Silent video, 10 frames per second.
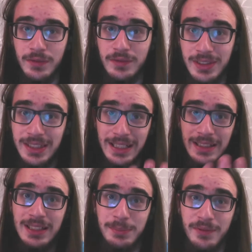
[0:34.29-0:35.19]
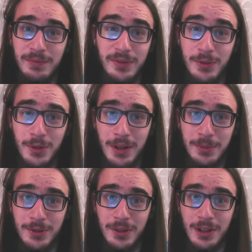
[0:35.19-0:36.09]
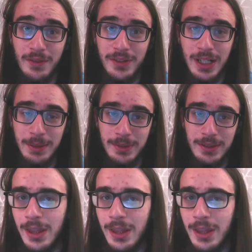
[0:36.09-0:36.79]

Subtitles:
You've seen this before, I'm sure, a lot of times.